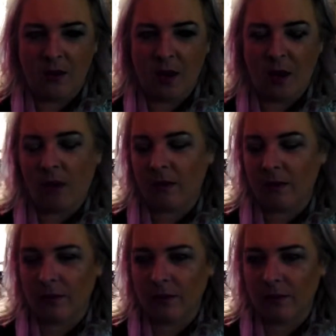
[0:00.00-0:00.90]
Not
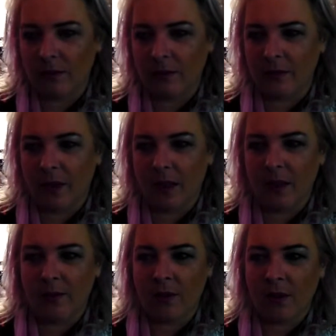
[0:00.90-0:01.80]

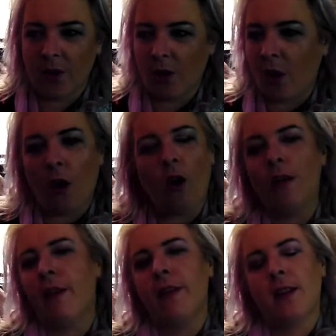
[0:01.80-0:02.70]
even
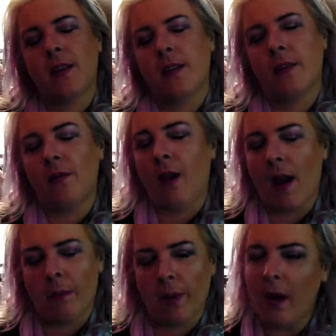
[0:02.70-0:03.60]
sure if it's the
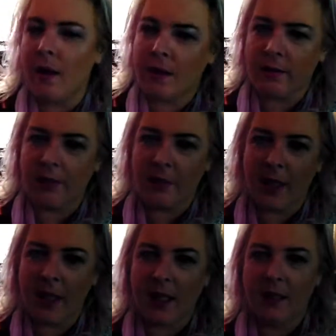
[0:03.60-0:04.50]
right person for
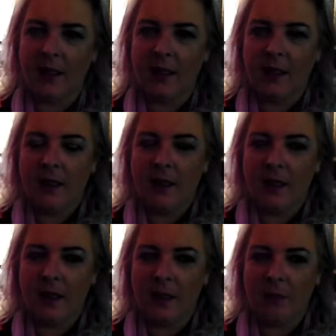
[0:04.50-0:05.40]
me.
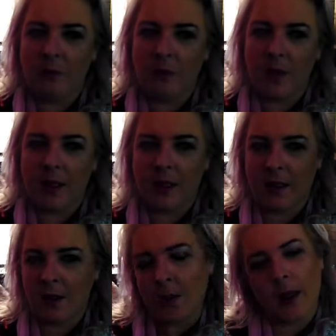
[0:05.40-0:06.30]
We
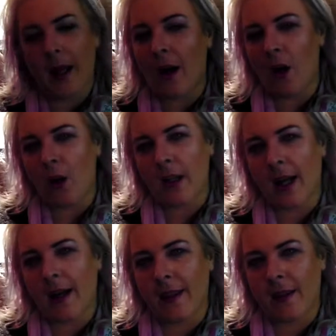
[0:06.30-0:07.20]
do get
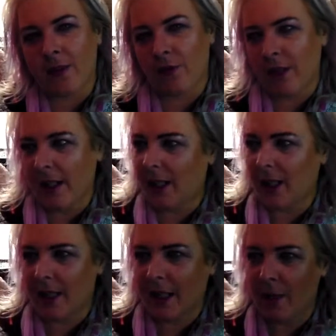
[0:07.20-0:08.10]
on and there is
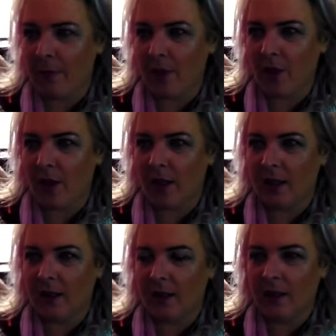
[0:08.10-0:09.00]
ridiculous chemistry.